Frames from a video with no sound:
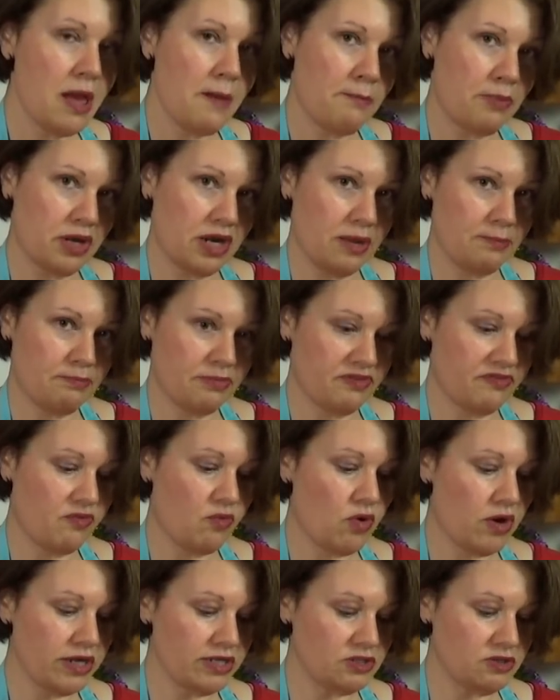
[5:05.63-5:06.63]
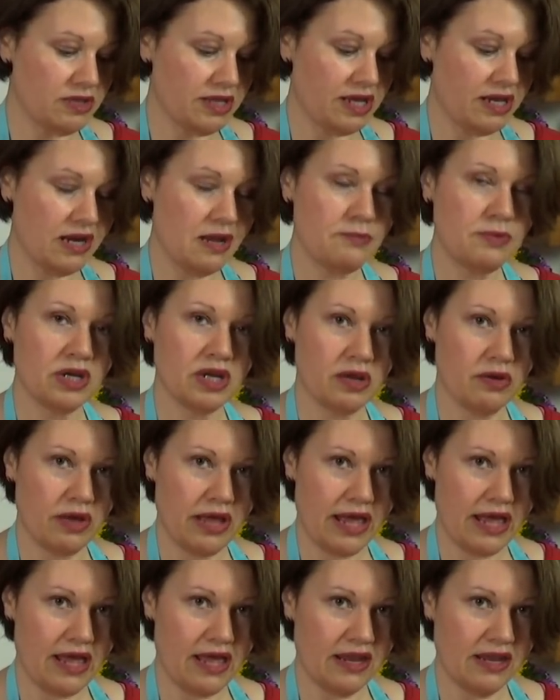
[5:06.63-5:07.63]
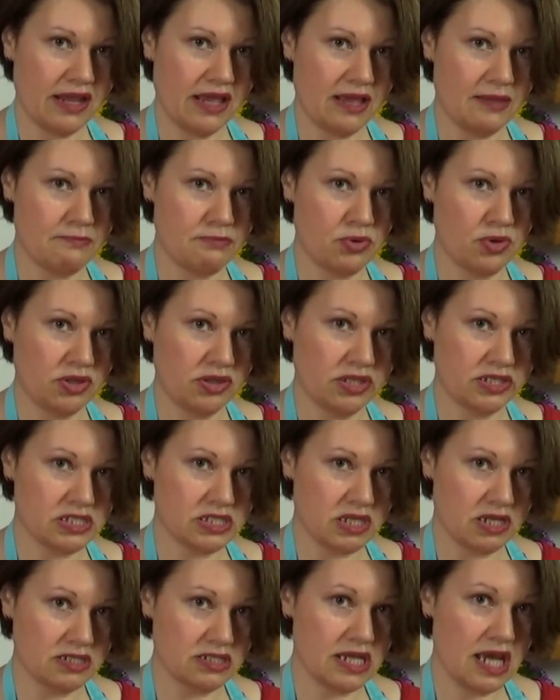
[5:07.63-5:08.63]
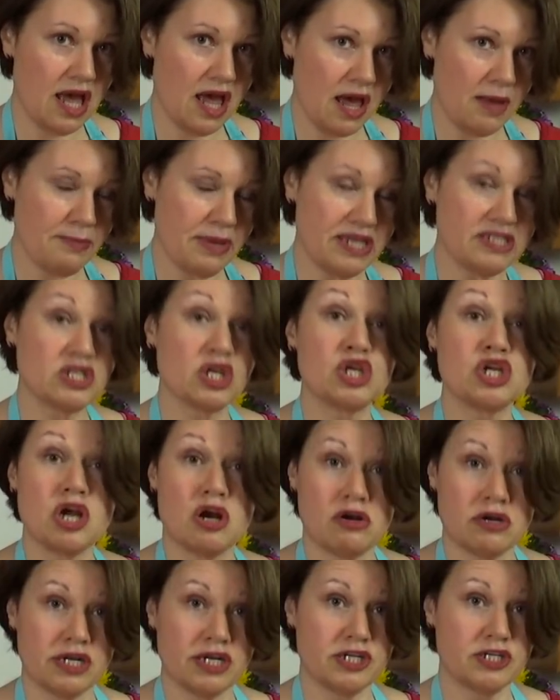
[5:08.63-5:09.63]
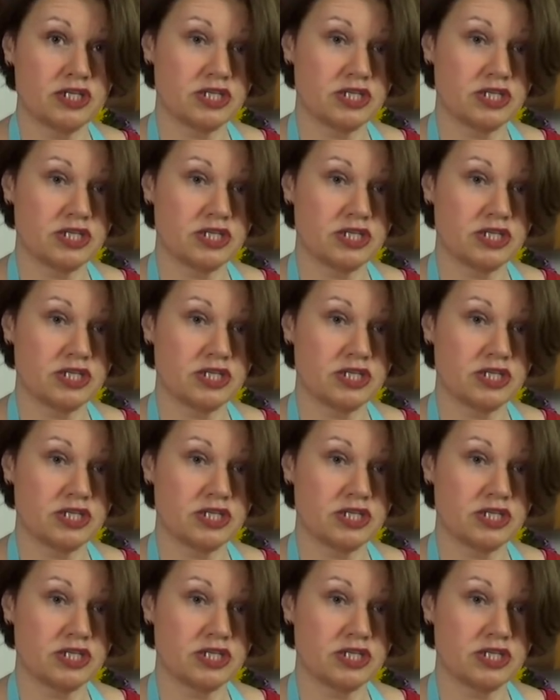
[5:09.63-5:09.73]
But before I do that, I'm gonna go ahead and put this on top as a garnish.